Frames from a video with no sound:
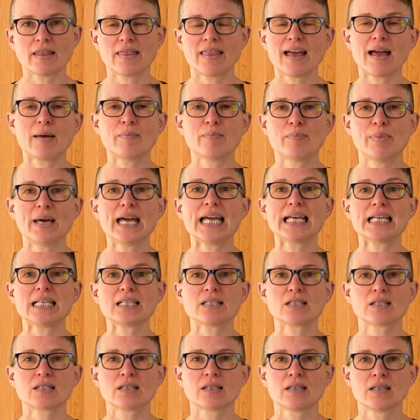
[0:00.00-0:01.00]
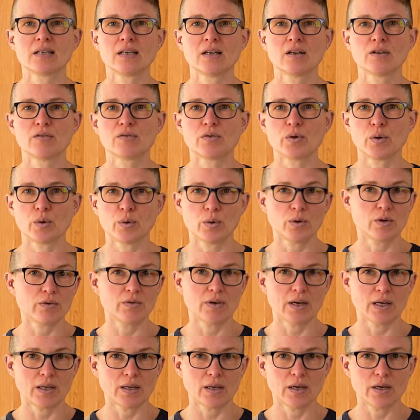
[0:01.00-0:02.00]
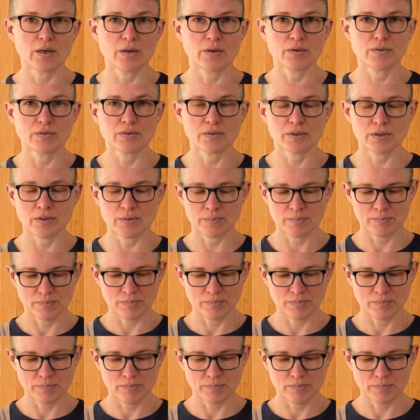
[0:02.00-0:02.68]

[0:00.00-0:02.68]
that base for all of our loaves.